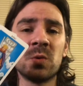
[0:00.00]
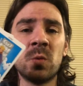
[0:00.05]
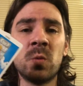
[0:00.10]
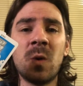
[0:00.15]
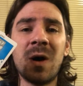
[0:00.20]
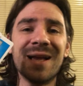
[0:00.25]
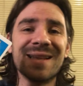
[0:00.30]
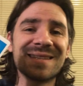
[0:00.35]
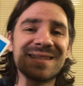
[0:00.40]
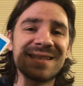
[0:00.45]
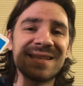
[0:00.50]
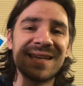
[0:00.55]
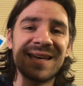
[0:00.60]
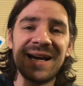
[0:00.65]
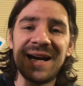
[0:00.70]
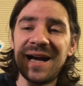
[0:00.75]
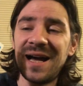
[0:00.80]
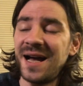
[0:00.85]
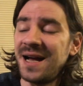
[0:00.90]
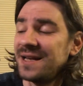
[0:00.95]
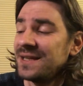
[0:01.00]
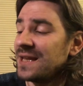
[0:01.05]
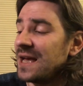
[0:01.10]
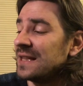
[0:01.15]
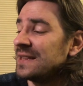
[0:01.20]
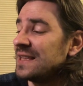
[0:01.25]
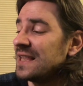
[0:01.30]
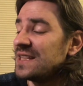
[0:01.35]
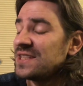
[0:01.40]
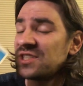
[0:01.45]
what can
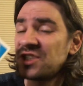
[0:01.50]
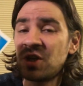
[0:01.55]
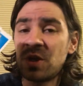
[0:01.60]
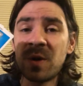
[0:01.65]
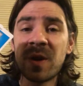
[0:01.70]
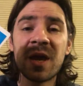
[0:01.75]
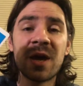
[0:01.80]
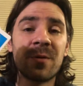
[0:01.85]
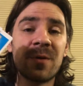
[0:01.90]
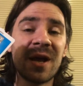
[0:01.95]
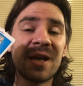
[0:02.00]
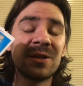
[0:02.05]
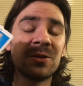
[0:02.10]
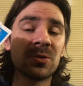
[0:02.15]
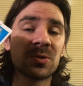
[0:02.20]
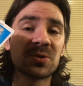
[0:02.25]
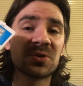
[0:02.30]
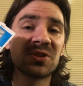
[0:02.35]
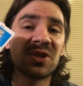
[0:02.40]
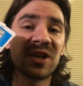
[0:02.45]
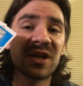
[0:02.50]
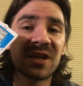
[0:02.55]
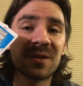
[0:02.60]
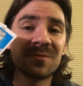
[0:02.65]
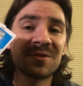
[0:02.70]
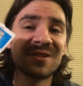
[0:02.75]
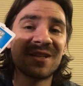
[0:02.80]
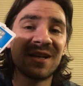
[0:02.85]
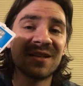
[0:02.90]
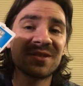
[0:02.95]
deteriorate your
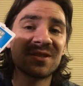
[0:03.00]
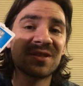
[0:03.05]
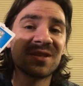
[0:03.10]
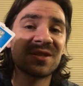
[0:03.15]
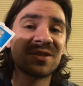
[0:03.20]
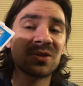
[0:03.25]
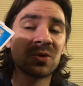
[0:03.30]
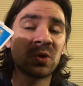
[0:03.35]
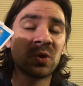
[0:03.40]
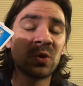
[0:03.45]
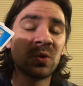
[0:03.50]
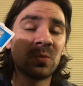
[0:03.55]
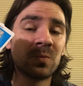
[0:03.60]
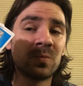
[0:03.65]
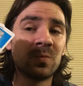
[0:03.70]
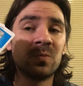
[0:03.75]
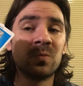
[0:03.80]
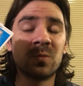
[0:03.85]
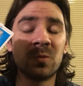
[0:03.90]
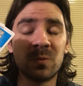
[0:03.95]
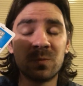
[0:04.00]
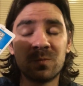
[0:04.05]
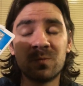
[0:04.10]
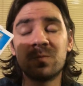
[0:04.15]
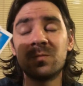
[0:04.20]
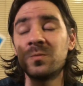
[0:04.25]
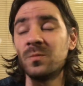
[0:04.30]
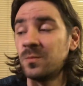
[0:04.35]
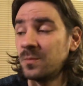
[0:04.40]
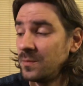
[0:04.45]
circumstances or
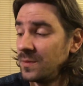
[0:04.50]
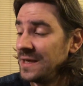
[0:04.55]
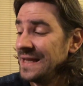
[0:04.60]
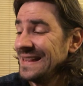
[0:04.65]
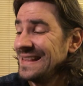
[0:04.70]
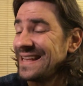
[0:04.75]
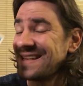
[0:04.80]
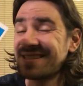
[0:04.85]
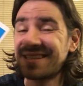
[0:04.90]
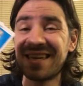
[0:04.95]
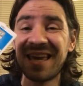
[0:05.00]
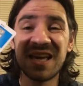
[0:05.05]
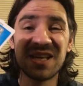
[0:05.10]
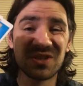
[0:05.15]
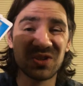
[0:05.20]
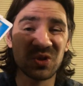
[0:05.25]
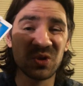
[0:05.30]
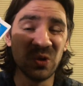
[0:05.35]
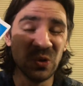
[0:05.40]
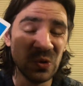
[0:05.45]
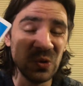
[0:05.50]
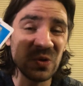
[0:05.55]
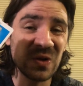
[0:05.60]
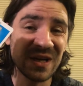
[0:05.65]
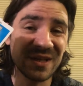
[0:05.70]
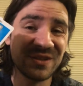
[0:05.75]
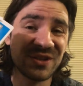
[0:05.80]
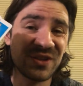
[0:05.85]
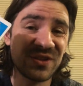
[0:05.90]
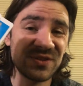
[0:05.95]
in this case who
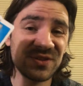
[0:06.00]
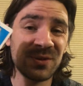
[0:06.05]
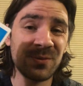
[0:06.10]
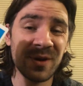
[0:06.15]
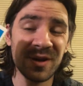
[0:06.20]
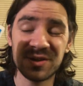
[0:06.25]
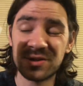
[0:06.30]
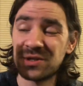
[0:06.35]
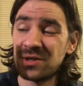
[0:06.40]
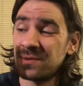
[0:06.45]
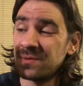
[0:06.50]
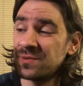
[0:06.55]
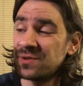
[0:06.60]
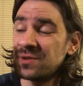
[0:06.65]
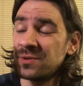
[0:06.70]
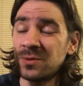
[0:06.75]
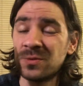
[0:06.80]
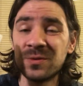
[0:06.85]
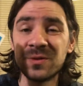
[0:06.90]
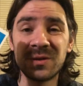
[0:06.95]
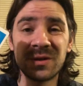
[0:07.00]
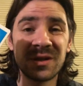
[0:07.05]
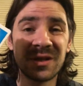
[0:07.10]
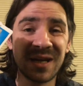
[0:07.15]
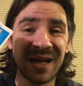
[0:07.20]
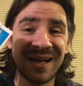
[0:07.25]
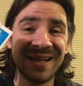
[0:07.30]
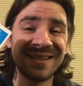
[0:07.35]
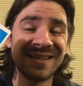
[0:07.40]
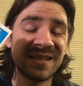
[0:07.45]
can deteriorate
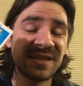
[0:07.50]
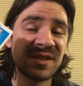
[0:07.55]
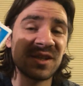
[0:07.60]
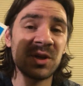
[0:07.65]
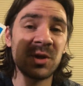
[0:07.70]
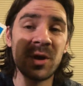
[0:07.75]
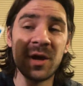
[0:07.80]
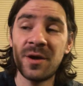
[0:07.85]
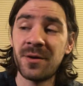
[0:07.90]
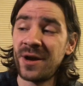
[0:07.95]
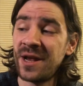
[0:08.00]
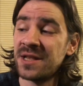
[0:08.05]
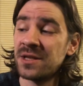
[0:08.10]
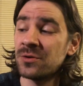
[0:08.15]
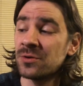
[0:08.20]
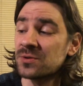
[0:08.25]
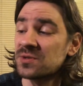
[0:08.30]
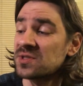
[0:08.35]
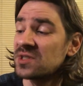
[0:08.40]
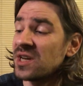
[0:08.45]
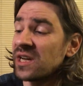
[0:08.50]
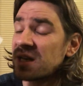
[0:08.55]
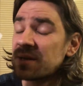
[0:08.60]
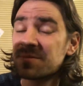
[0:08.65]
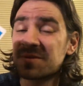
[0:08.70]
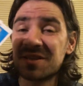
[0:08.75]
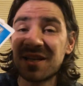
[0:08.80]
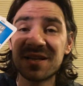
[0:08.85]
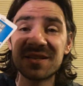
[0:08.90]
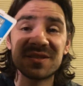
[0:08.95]
can deteriorate your
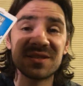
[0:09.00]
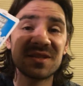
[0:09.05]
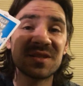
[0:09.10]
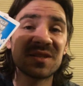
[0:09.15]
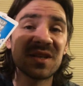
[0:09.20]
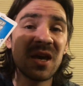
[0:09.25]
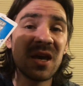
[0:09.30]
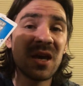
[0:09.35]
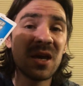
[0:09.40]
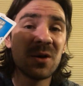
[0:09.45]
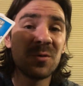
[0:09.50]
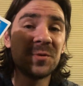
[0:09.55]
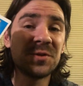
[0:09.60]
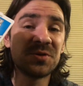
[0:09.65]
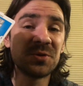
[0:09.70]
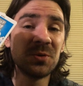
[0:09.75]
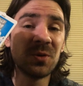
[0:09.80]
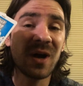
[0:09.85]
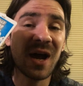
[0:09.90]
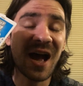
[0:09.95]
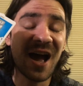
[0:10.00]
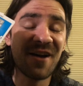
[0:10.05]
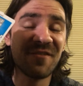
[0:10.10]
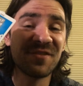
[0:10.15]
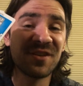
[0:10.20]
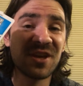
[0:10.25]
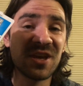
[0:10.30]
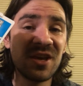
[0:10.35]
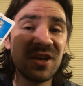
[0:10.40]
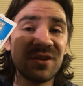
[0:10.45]
circumstances. We do have
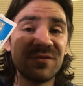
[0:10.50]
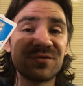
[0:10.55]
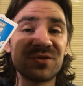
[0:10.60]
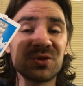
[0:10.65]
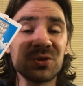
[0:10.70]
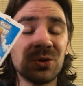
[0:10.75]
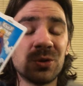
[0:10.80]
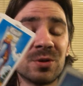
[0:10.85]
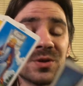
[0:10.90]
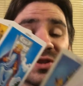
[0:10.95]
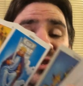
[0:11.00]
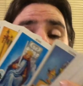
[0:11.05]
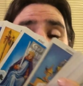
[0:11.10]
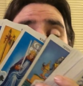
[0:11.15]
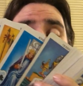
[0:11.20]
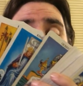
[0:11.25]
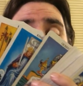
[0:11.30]
the King of Swords.